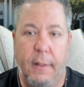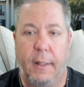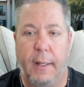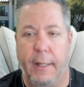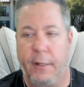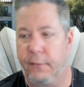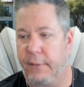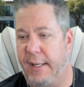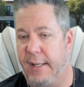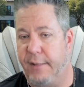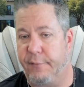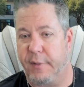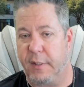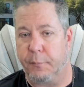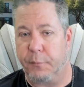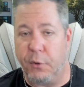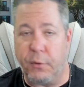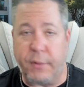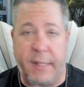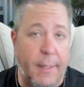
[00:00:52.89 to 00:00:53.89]
I don't have any
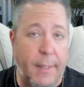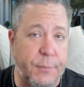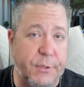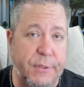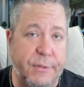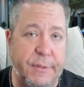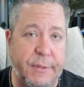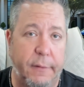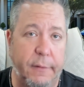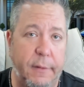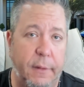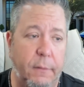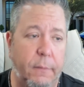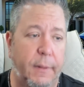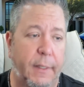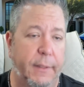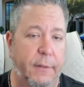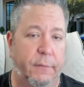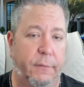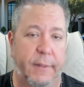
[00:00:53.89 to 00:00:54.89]
boot camps to sell
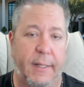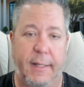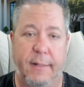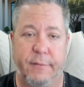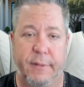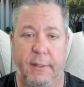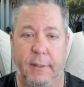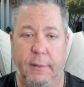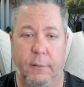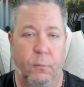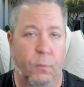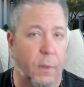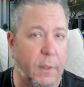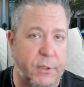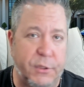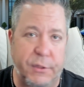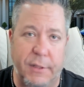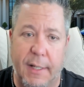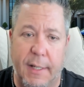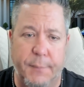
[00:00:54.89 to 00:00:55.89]
you. I don't have any
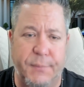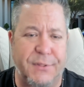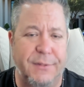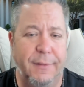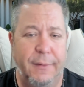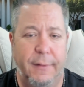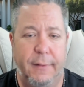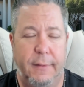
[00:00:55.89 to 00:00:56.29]
workshops.